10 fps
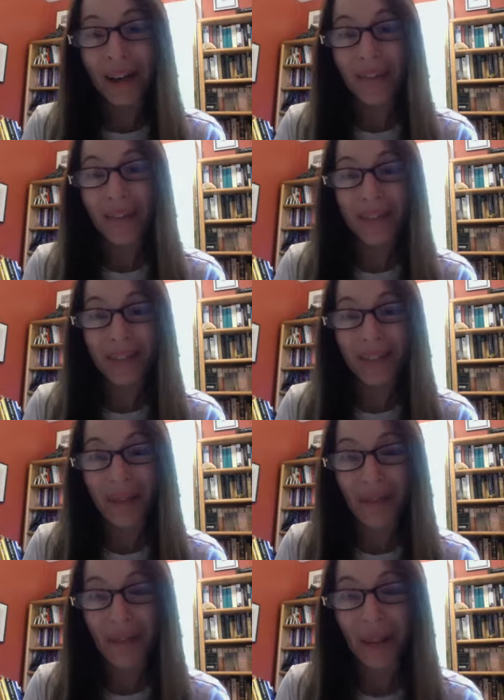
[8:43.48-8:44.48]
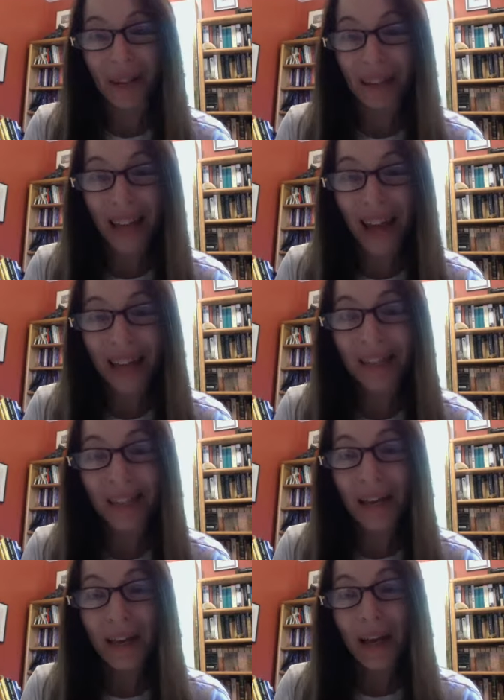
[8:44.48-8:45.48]
this is after all a class,
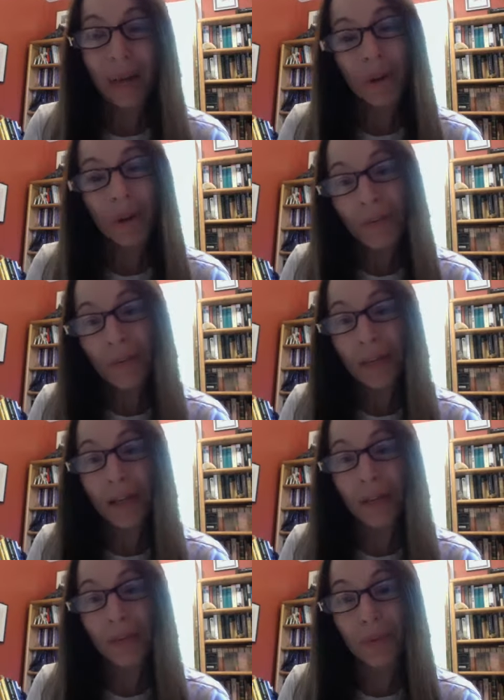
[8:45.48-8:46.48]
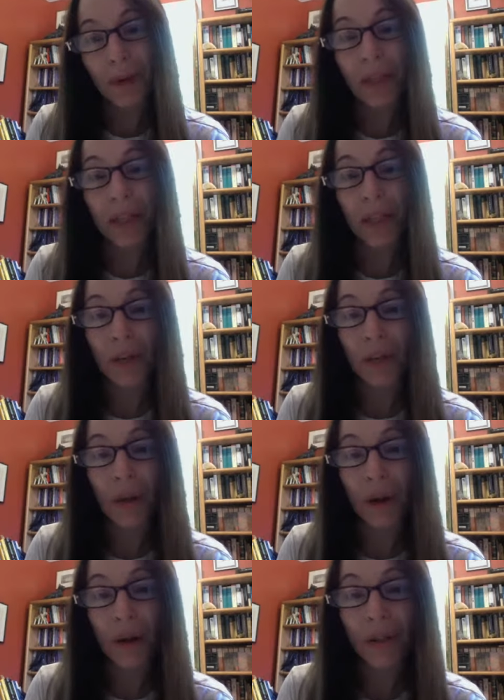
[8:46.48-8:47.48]
I'm hoping that it's work that you will
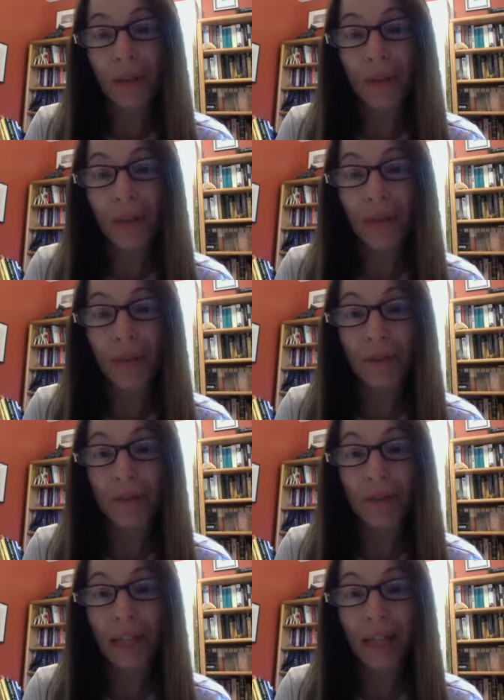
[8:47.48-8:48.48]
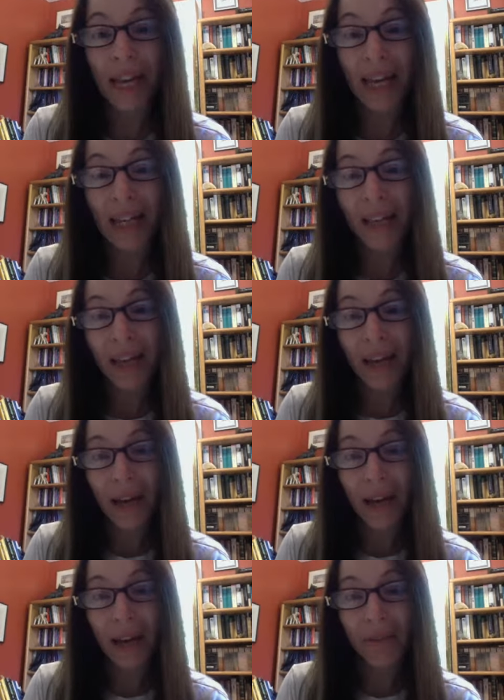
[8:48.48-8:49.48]
also be able to relate
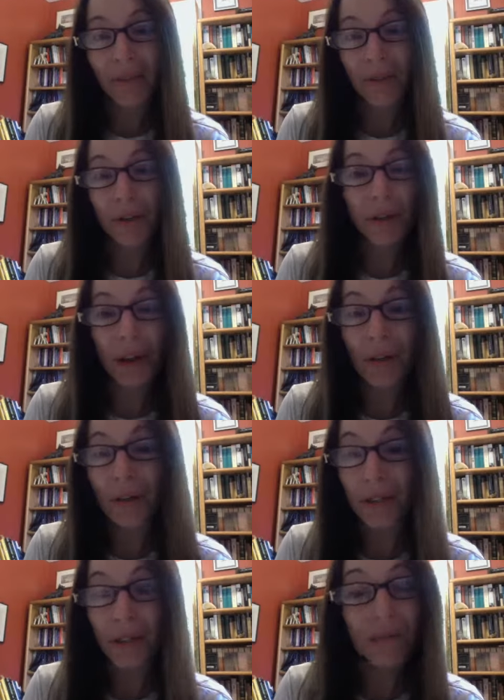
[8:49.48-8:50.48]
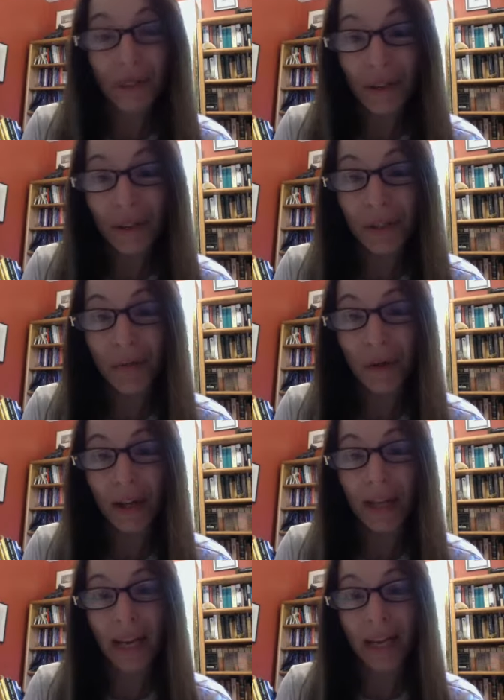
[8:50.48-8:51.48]
to the fields you are
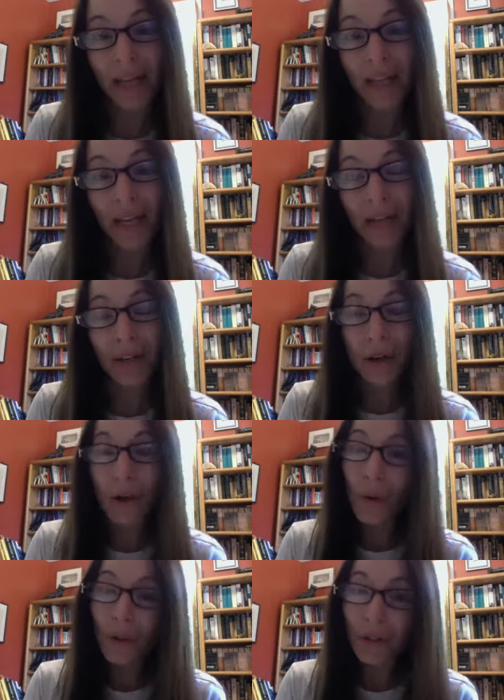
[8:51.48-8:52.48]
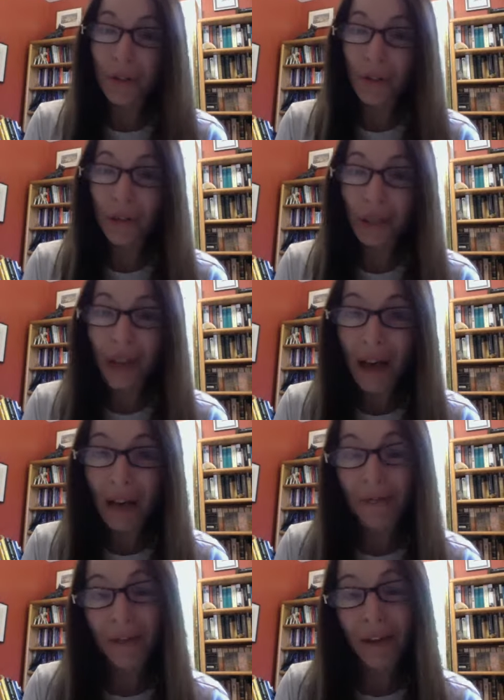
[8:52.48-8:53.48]
engaged in, or to your
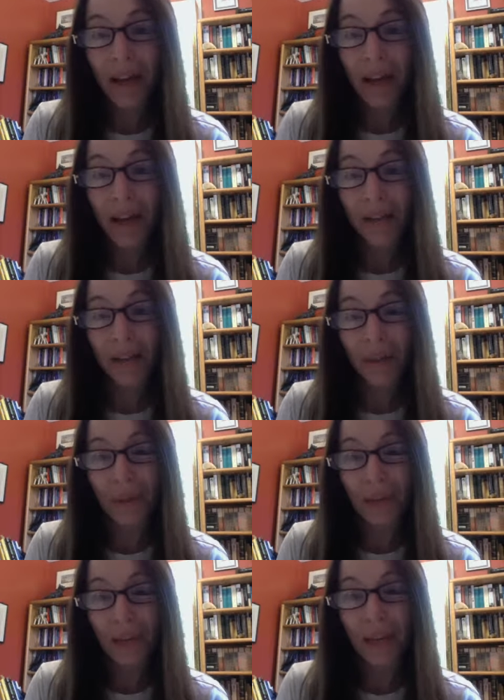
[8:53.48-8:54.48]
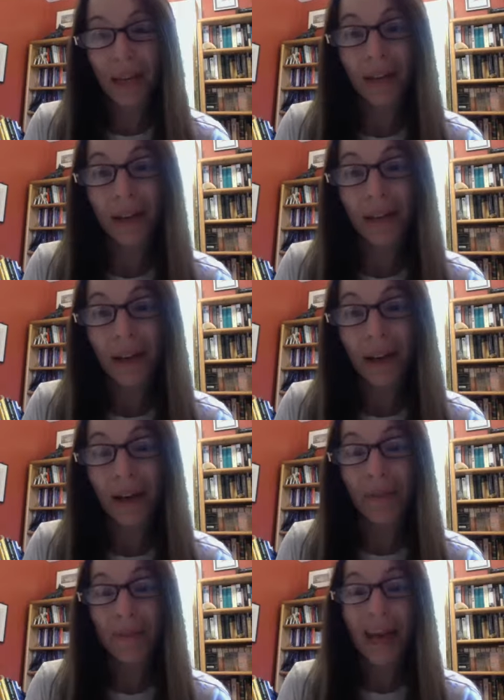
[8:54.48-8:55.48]
life as a thinking
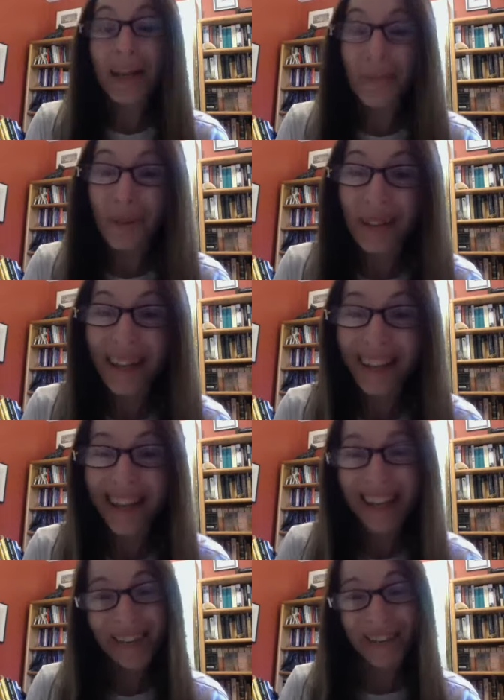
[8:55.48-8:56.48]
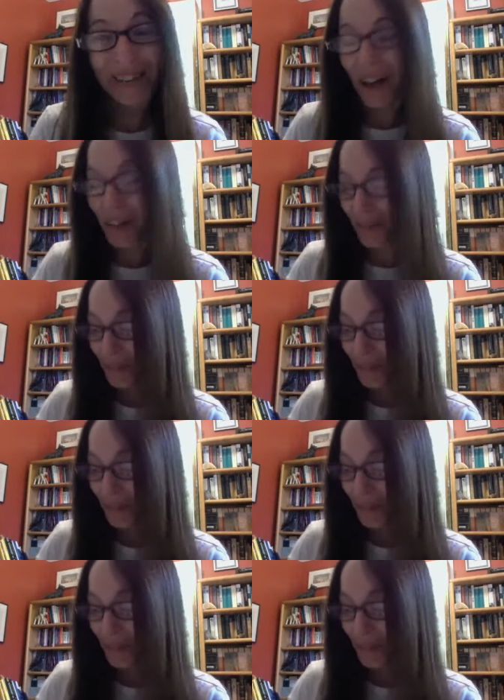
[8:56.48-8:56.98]
animal yourself.